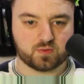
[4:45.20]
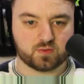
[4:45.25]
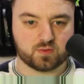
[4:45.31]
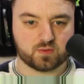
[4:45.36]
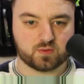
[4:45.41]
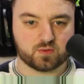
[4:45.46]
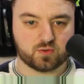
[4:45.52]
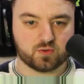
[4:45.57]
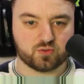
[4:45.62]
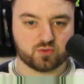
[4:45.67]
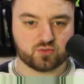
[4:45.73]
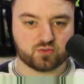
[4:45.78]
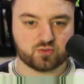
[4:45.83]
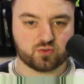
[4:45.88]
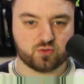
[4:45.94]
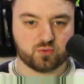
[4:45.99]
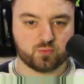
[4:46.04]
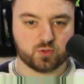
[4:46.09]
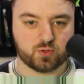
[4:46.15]
Cost
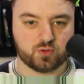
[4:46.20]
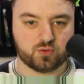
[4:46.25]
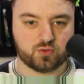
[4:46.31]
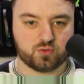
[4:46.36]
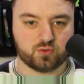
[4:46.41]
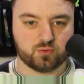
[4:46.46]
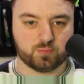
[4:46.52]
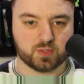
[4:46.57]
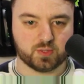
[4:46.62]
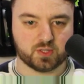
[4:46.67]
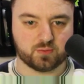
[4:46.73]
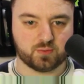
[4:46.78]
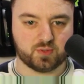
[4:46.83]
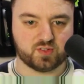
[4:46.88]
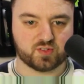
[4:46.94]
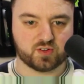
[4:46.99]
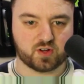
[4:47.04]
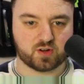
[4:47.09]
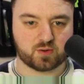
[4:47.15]
2 wood to build a wee
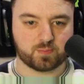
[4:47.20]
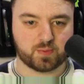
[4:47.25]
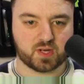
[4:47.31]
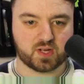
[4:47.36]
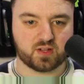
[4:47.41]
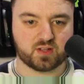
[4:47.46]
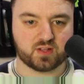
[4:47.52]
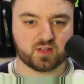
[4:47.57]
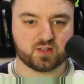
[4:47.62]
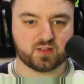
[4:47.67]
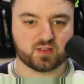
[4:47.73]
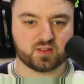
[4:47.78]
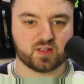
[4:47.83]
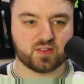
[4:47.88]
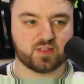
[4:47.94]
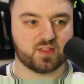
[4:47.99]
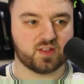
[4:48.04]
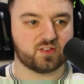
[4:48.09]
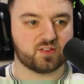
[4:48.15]
stockpile, and
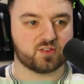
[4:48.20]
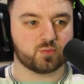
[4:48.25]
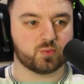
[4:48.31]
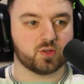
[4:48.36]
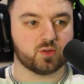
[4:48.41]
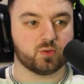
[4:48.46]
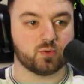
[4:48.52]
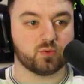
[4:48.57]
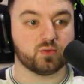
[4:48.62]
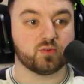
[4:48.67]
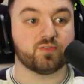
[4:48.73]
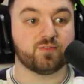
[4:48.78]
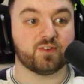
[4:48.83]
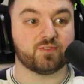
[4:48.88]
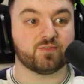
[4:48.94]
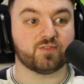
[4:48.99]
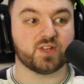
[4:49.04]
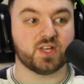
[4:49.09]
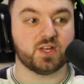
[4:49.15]
this will hold
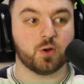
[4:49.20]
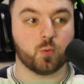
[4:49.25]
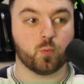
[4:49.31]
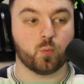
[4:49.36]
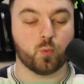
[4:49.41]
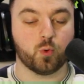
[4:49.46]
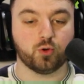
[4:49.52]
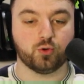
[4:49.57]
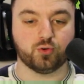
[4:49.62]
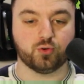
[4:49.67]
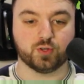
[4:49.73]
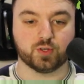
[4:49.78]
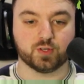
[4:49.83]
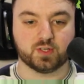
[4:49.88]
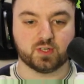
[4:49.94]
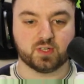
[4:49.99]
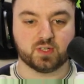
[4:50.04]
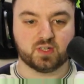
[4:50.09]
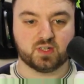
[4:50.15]
50 wood.
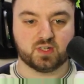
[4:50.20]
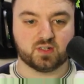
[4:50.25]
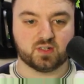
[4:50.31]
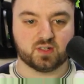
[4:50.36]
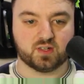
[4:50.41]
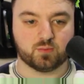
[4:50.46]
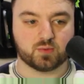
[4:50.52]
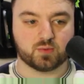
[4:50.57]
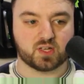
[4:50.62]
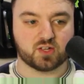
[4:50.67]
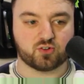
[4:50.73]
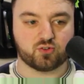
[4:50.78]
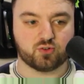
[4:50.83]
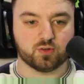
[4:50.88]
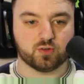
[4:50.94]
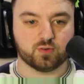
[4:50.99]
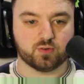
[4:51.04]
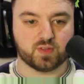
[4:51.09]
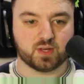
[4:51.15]
Uh, we'll get
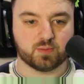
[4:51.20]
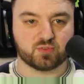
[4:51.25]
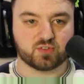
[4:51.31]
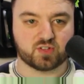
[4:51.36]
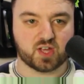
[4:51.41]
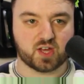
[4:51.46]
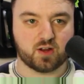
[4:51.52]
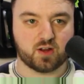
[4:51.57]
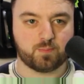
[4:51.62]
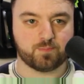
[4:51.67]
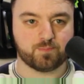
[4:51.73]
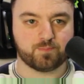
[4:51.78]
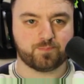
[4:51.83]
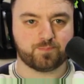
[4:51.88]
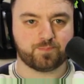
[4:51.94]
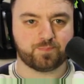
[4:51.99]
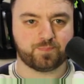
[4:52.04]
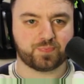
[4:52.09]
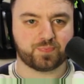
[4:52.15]
two of them set up.
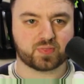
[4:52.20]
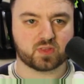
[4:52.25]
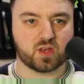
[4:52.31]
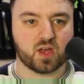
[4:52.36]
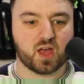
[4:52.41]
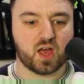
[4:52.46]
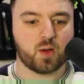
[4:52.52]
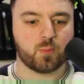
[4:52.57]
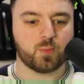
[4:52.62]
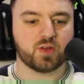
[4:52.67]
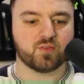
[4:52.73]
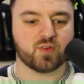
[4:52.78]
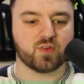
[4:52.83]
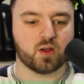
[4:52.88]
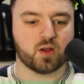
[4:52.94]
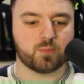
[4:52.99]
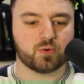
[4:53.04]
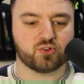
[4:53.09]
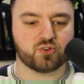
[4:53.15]
And we have a
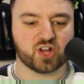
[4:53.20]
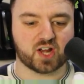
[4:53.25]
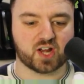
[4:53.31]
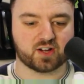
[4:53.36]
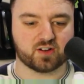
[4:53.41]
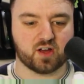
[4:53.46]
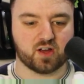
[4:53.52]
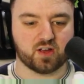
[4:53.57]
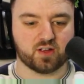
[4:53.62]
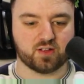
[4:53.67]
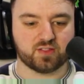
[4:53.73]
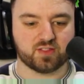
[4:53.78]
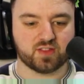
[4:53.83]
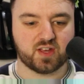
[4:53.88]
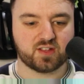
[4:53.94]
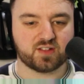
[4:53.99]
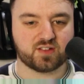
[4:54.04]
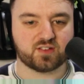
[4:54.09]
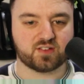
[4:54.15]
lumberjack now.
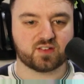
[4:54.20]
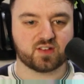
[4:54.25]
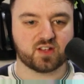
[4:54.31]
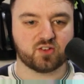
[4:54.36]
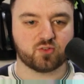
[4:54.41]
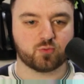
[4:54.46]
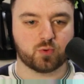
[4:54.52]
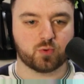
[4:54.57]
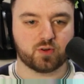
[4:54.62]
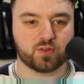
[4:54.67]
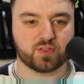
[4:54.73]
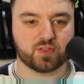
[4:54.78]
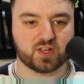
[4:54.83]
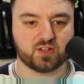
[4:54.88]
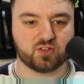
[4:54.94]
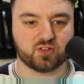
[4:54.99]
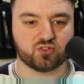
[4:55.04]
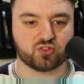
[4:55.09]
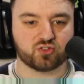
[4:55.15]
This is where
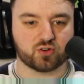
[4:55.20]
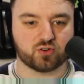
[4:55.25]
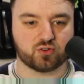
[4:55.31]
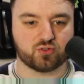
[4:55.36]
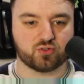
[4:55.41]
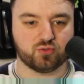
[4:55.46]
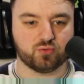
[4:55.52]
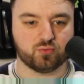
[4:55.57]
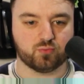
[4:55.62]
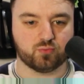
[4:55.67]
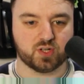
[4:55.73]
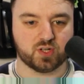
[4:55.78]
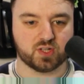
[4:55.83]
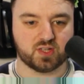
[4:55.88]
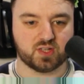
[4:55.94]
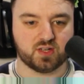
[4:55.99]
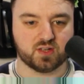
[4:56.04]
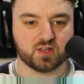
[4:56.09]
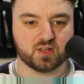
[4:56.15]
things start to
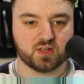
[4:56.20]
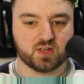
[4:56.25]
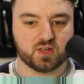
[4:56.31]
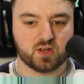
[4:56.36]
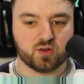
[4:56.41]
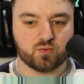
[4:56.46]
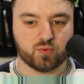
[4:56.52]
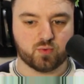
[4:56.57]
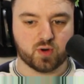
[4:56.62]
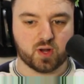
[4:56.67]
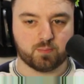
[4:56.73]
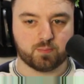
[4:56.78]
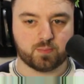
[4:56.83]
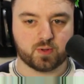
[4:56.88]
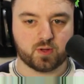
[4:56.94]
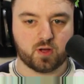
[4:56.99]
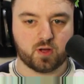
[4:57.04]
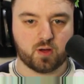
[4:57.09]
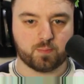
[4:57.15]
really ramp
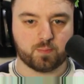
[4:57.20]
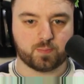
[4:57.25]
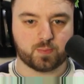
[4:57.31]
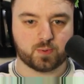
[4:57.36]
up.